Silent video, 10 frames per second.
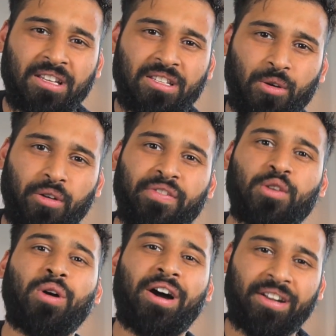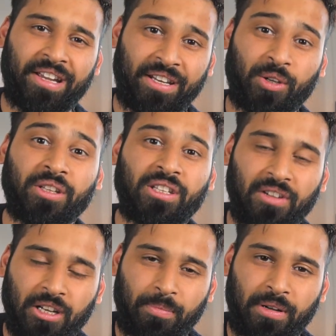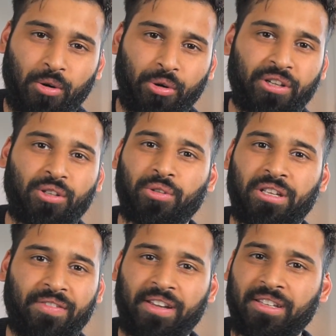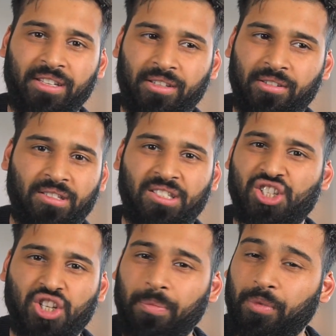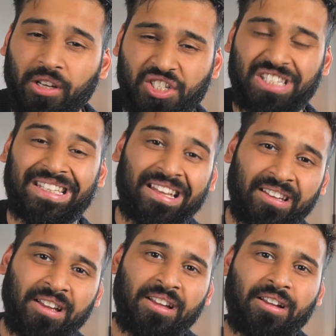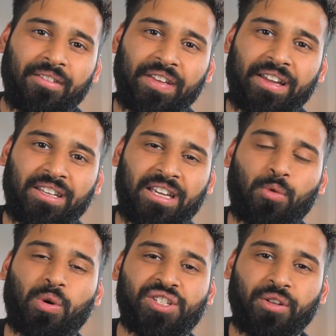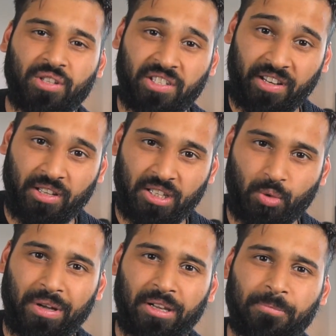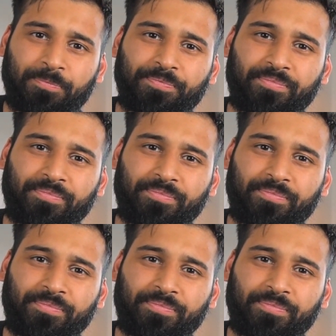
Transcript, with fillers: So if you are a non-developer or you don't have any C sharp knowledge yet, then you can watch those videos as well